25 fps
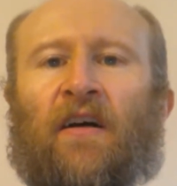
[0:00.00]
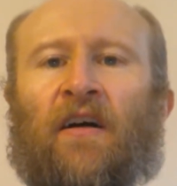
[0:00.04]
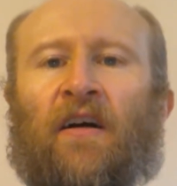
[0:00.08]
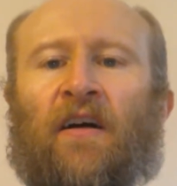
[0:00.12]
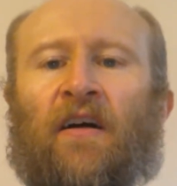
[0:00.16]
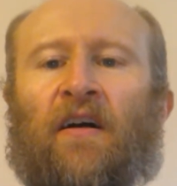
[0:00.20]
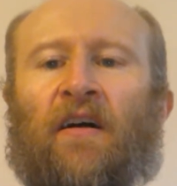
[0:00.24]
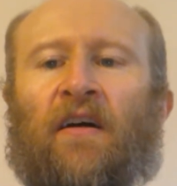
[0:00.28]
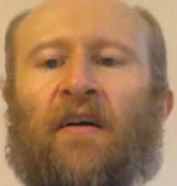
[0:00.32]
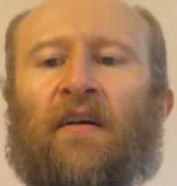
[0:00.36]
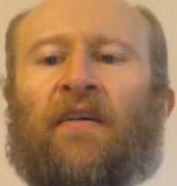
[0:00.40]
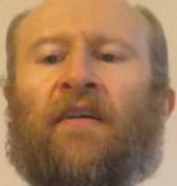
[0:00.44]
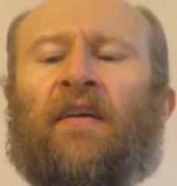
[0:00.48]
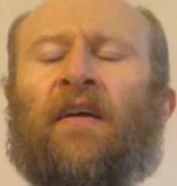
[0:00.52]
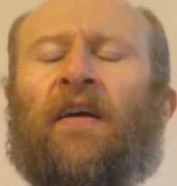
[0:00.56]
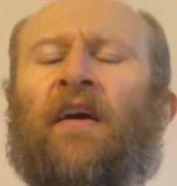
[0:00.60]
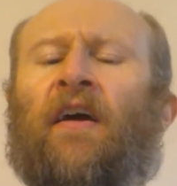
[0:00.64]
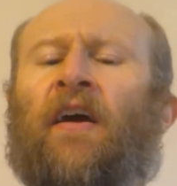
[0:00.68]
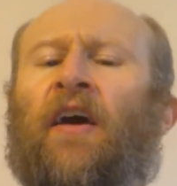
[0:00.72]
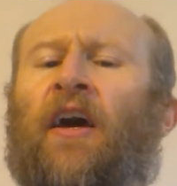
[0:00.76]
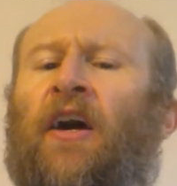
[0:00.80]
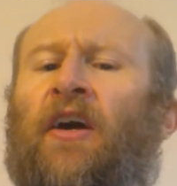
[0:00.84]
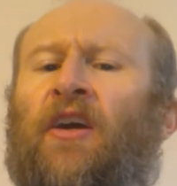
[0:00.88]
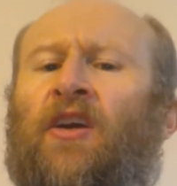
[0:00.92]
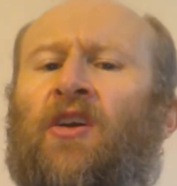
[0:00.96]
Uh,
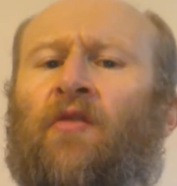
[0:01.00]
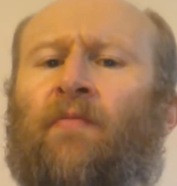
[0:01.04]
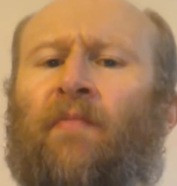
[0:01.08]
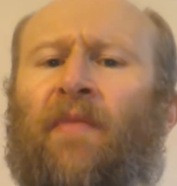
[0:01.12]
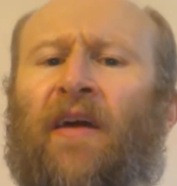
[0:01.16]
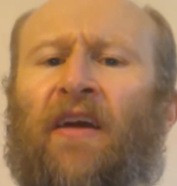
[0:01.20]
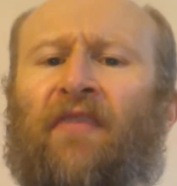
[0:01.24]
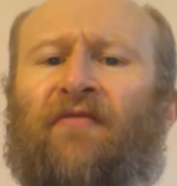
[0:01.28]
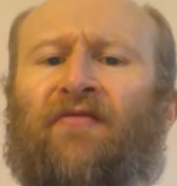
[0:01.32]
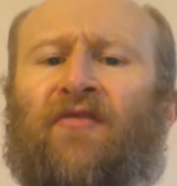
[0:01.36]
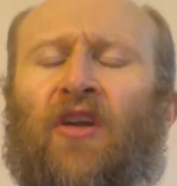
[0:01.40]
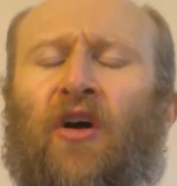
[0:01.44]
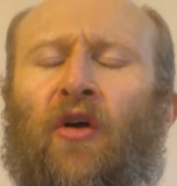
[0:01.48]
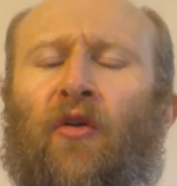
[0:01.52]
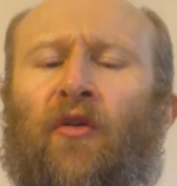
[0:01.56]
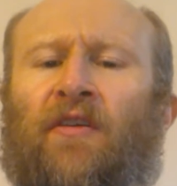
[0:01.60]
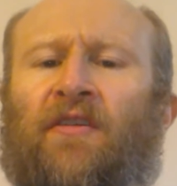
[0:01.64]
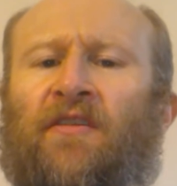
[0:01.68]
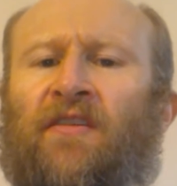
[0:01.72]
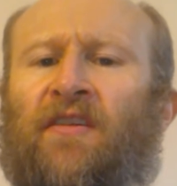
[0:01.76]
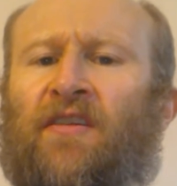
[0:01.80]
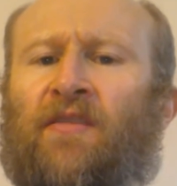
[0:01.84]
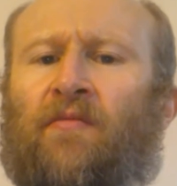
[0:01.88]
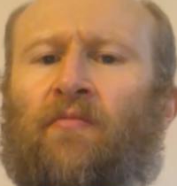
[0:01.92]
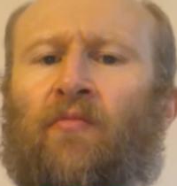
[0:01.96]
you may have
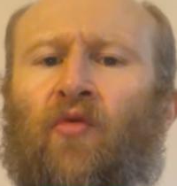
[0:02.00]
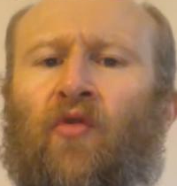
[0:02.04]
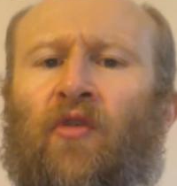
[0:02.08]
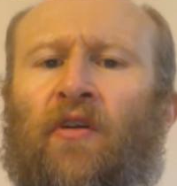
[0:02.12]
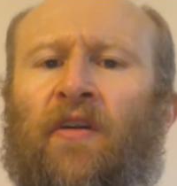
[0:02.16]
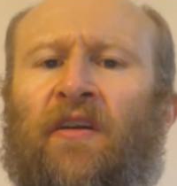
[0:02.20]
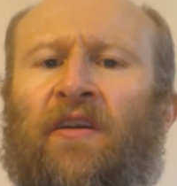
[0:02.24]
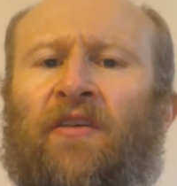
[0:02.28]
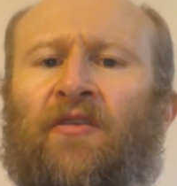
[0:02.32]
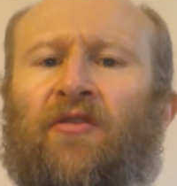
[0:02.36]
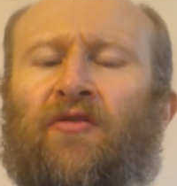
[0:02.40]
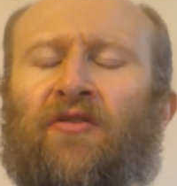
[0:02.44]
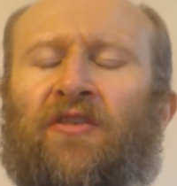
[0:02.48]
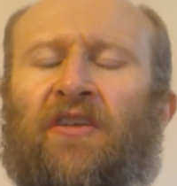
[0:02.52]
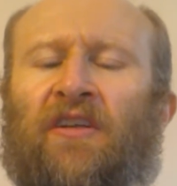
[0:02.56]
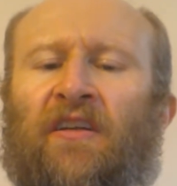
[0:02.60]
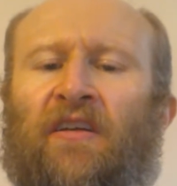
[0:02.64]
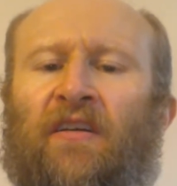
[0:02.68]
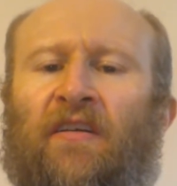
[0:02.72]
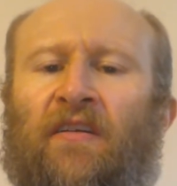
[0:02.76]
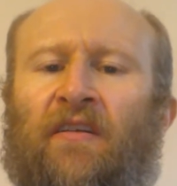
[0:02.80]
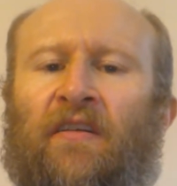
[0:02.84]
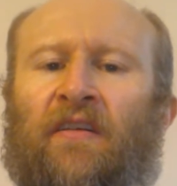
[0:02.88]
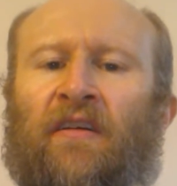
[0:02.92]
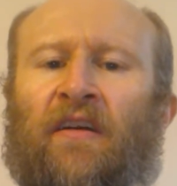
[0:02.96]
noticed this morning you
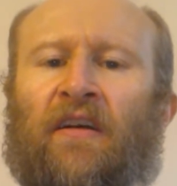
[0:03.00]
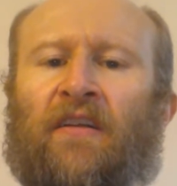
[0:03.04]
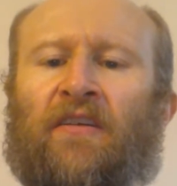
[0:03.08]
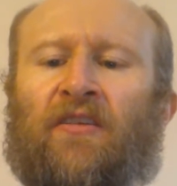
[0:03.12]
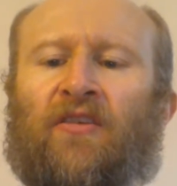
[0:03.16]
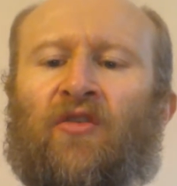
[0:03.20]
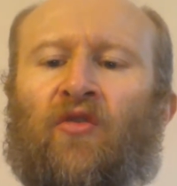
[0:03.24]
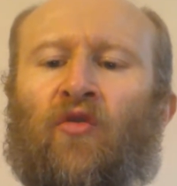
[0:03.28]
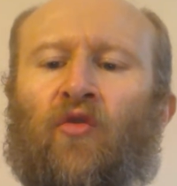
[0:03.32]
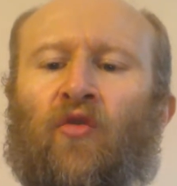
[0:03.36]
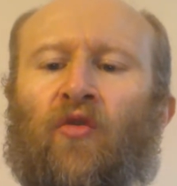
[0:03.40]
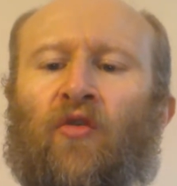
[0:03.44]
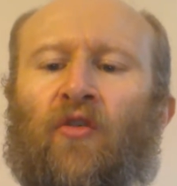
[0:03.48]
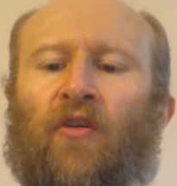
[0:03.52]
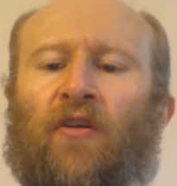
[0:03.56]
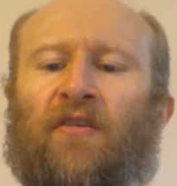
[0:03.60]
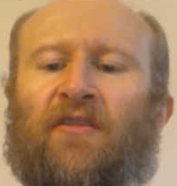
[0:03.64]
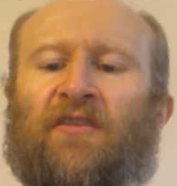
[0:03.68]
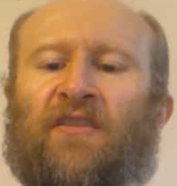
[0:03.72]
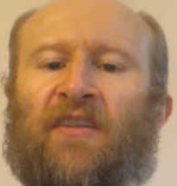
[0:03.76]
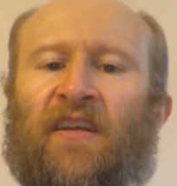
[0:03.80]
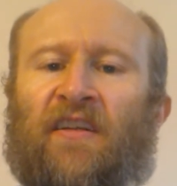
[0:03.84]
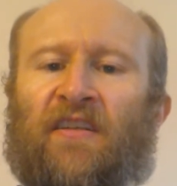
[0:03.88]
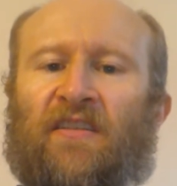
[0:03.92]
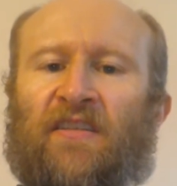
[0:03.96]
didn't get your
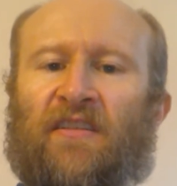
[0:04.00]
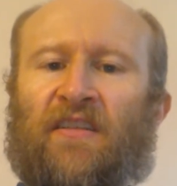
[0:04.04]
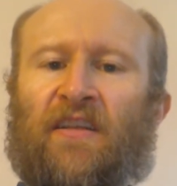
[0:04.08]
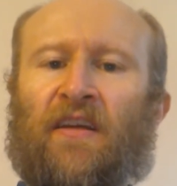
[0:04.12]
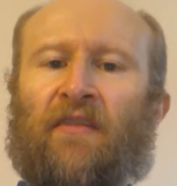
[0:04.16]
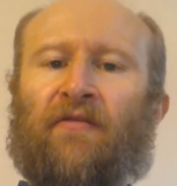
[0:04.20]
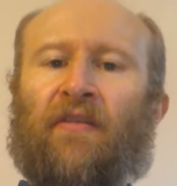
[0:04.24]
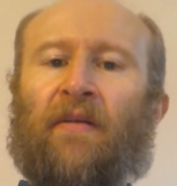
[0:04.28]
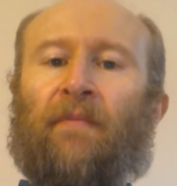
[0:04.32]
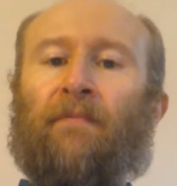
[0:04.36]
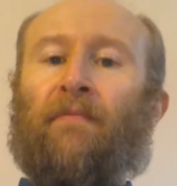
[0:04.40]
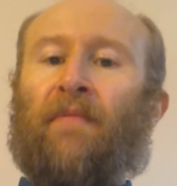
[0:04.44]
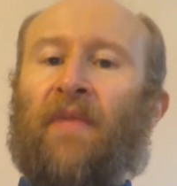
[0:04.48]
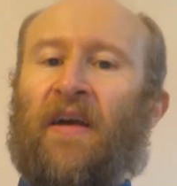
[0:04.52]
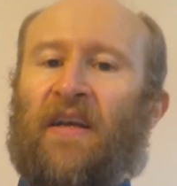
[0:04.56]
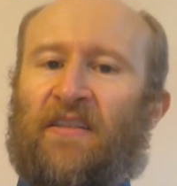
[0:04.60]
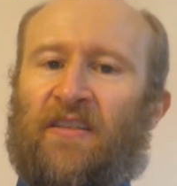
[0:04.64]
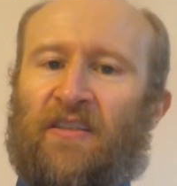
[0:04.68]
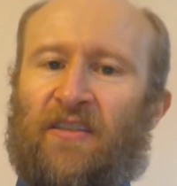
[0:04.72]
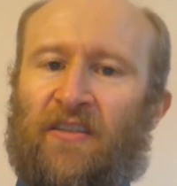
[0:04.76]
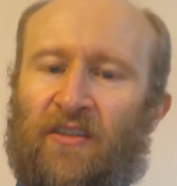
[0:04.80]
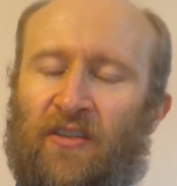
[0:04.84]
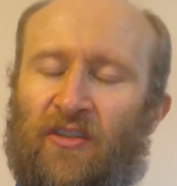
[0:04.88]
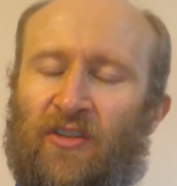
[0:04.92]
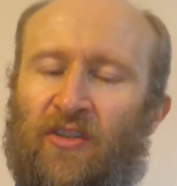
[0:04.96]
St. Stephen
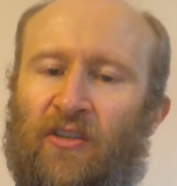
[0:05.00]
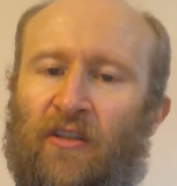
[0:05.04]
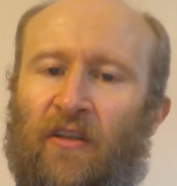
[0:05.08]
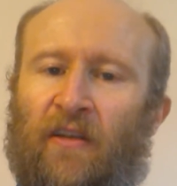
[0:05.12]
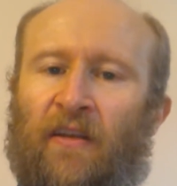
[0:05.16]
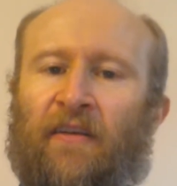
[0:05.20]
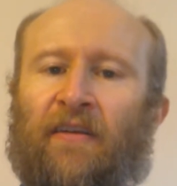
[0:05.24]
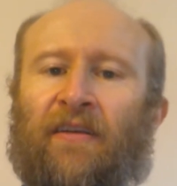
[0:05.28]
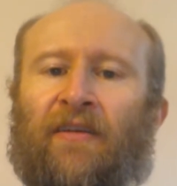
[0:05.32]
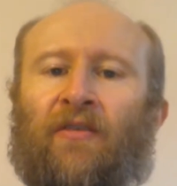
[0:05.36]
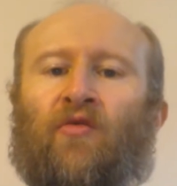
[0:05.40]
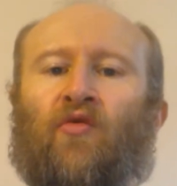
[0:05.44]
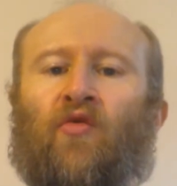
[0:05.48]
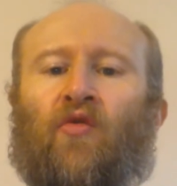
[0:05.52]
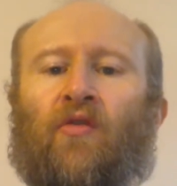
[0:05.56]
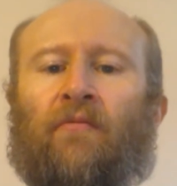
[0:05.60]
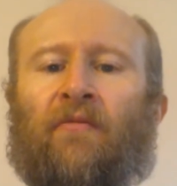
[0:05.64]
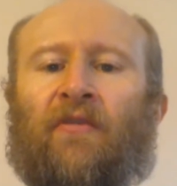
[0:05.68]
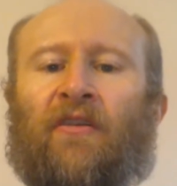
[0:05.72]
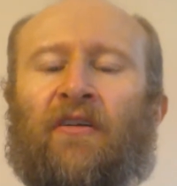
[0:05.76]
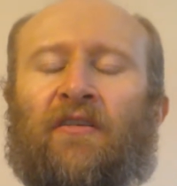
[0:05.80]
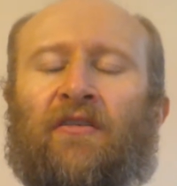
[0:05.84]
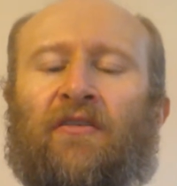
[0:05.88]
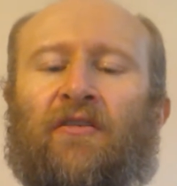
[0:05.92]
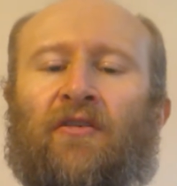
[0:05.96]
message like you
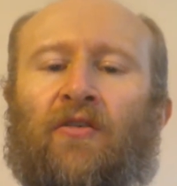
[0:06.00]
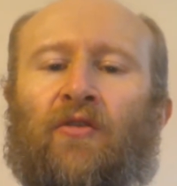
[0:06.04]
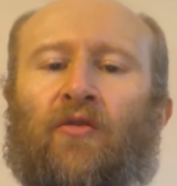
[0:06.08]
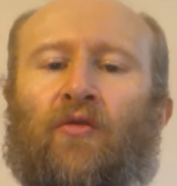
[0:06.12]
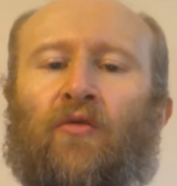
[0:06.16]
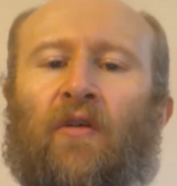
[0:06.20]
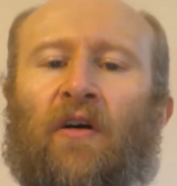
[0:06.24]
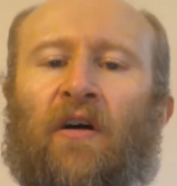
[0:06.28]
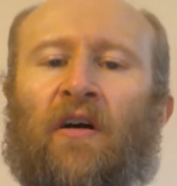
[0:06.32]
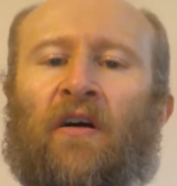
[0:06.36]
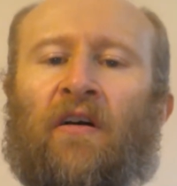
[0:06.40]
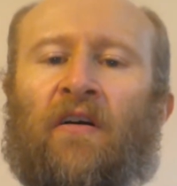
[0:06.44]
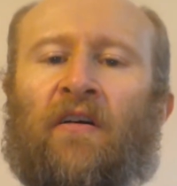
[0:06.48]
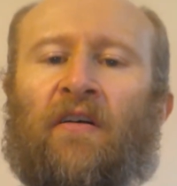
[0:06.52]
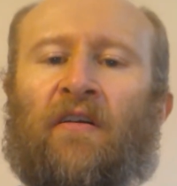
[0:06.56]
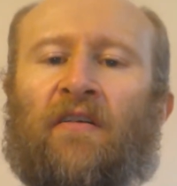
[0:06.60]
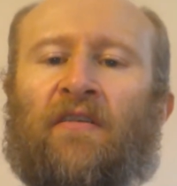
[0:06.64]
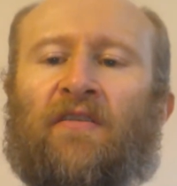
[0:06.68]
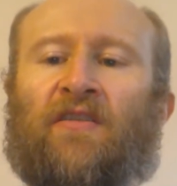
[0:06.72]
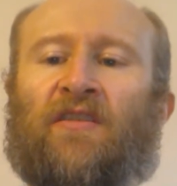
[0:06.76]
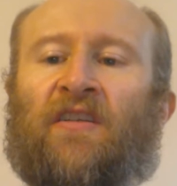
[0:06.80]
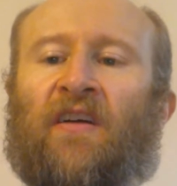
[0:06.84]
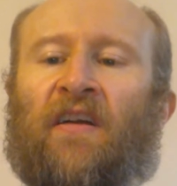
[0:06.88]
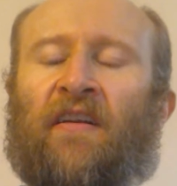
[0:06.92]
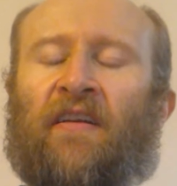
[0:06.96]
normally do on
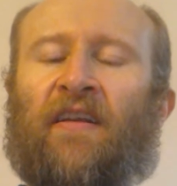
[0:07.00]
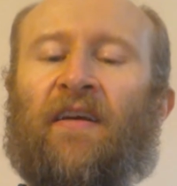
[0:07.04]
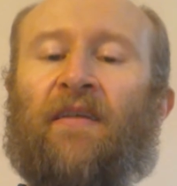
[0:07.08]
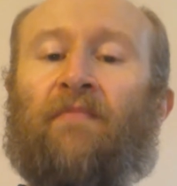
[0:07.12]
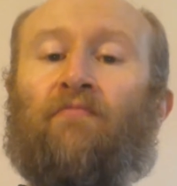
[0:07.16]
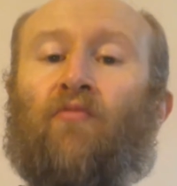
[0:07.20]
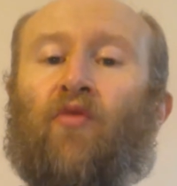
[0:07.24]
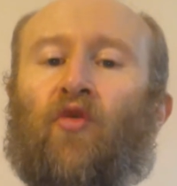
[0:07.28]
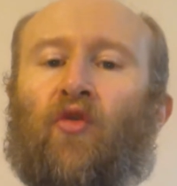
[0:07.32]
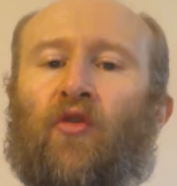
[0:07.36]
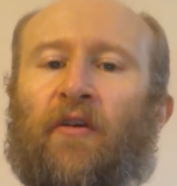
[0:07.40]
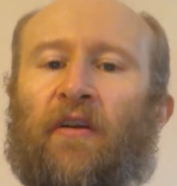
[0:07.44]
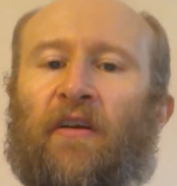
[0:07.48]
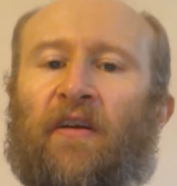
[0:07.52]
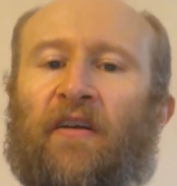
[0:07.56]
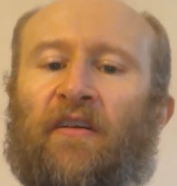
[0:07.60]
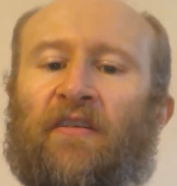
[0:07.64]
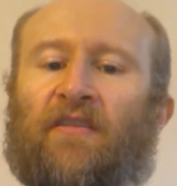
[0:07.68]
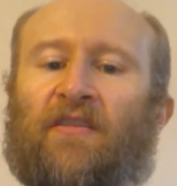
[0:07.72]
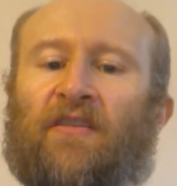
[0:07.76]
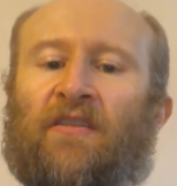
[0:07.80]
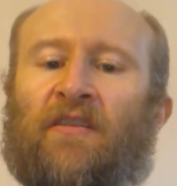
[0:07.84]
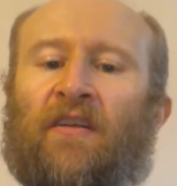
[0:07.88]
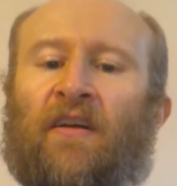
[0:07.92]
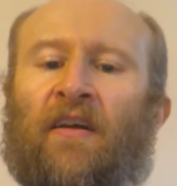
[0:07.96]
Sunday
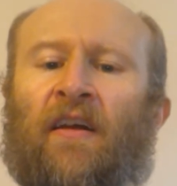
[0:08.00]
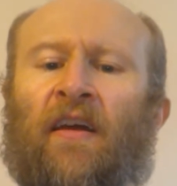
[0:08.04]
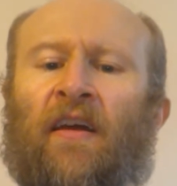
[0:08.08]
mornings.